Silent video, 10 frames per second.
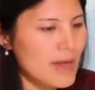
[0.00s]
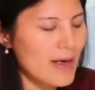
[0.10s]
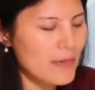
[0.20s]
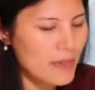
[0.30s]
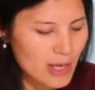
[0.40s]

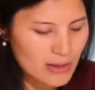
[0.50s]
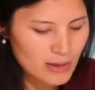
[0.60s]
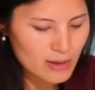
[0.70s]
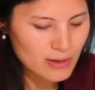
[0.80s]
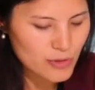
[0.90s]
And
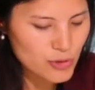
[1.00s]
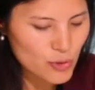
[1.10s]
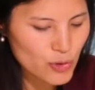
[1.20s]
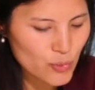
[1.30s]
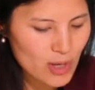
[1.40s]
then the
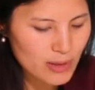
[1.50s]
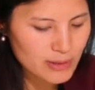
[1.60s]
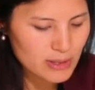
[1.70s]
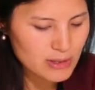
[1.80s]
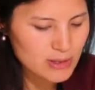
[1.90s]
third one
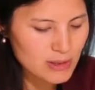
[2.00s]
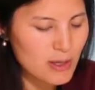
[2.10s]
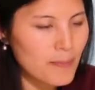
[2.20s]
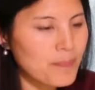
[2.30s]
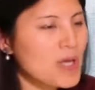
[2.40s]
is
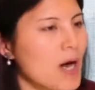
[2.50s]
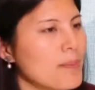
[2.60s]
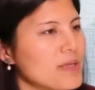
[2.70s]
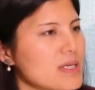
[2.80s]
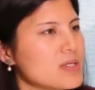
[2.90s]

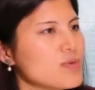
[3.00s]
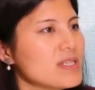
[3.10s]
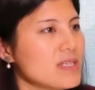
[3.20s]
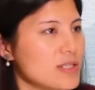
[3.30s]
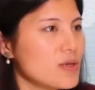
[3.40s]
company
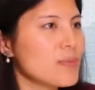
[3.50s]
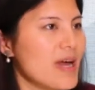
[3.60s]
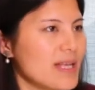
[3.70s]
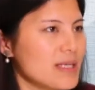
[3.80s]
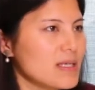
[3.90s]
strategic
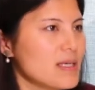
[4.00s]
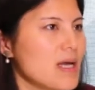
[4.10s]
planning,